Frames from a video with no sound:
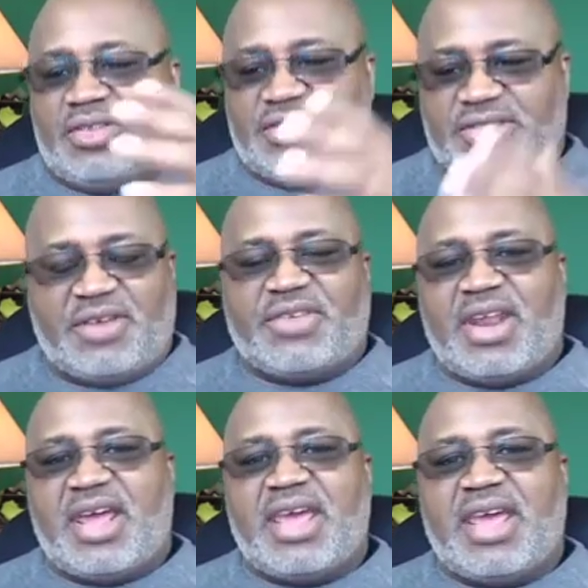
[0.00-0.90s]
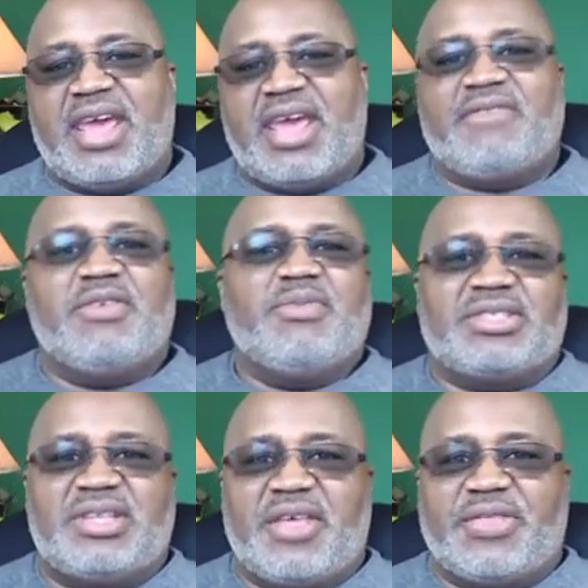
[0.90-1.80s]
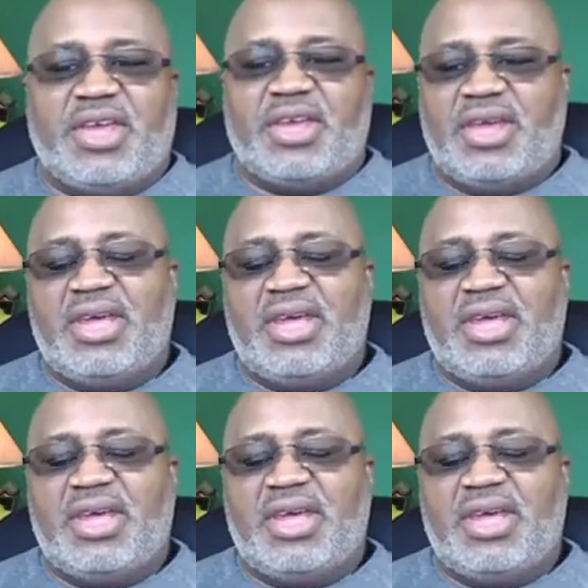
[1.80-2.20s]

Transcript: all the stuff that I have, it means nothing.